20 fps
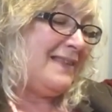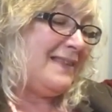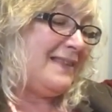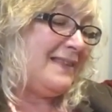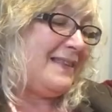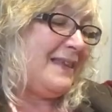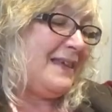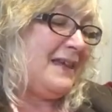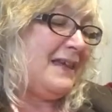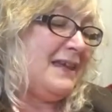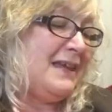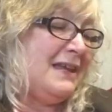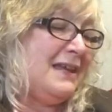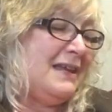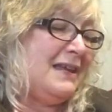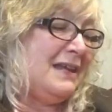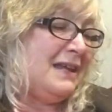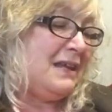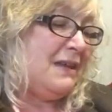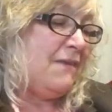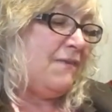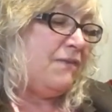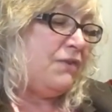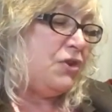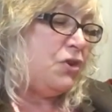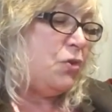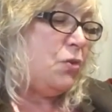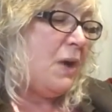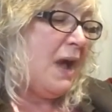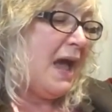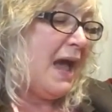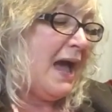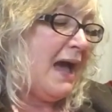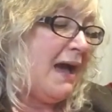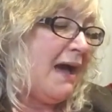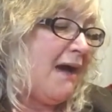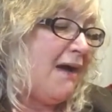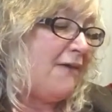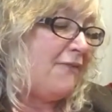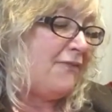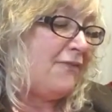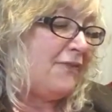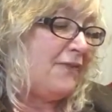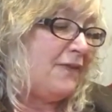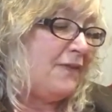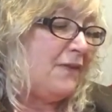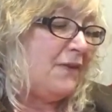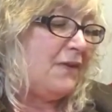Then if you have